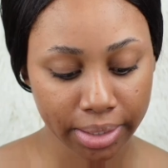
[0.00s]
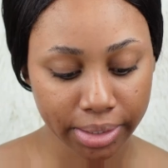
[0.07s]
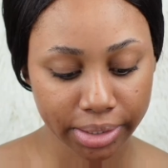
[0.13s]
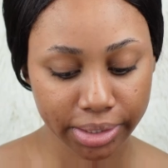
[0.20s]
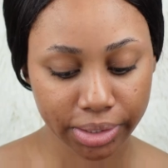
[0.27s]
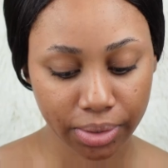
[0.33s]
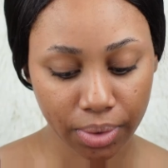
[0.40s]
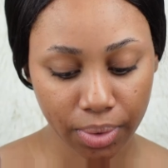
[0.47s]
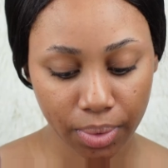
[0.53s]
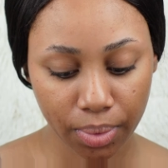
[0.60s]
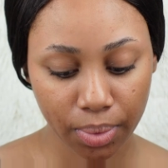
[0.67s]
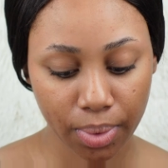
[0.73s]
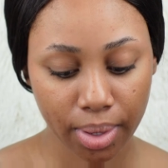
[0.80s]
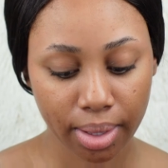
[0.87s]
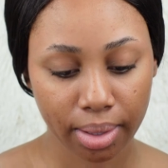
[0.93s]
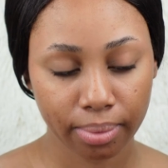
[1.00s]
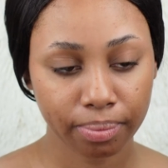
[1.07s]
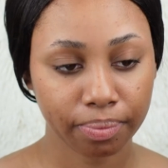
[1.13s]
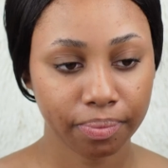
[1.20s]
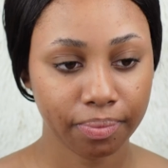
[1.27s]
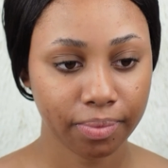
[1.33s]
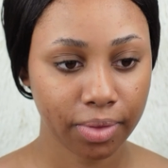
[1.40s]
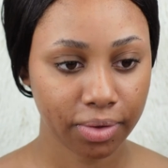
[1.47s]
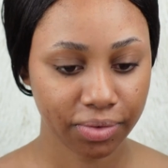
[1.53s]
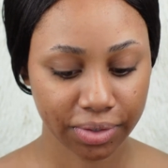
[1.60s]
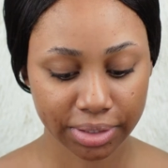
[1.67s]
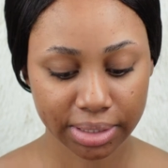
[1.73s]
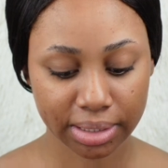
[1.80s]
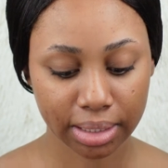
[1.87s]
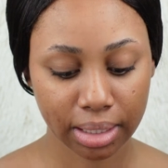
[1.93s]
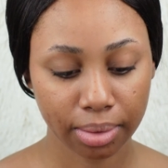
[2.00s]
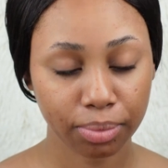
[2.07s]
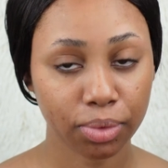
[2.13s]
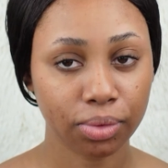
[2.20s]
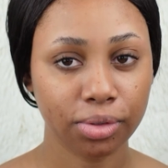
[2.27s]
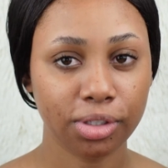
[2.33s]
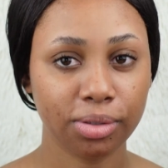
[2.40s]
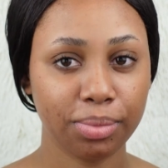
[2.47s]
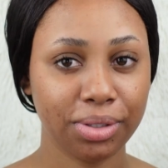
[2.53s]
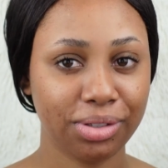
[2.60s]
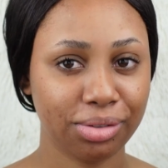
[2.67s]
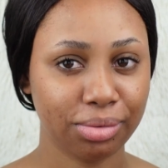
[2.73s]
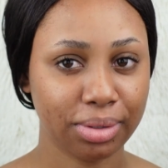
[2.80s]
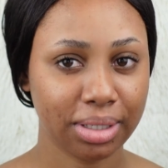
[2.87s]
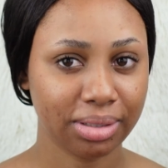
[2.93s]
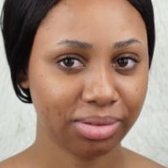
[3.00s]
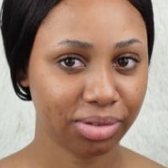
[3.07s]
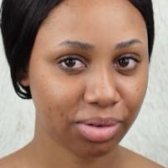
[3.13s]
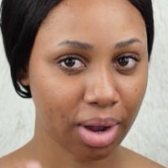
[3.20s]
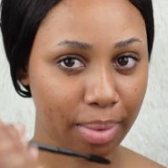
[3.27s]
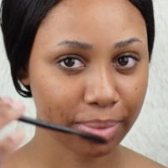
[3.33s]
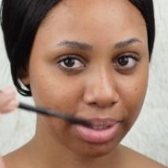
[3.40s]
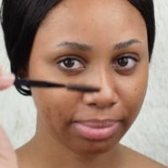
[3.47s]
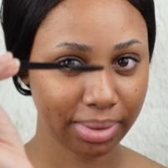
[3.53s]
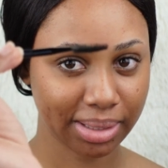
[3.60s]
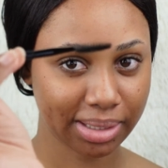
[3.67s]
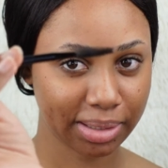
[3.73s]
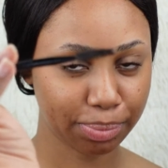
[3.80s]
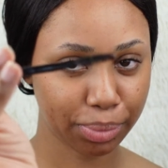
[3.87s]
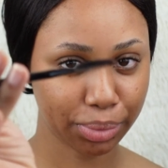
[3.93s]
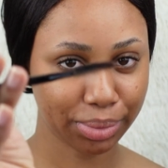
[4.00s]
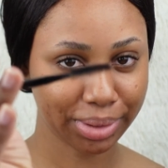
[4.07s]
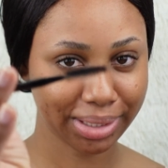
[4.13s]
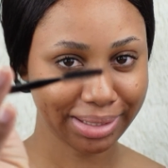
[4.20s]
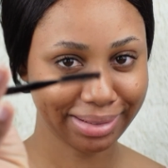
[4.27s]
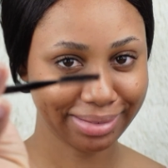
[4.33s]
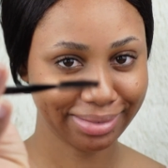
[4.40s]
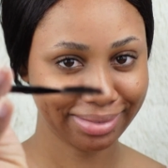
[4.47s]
So the first thing I'm going to be doing is grabbing my spoolie,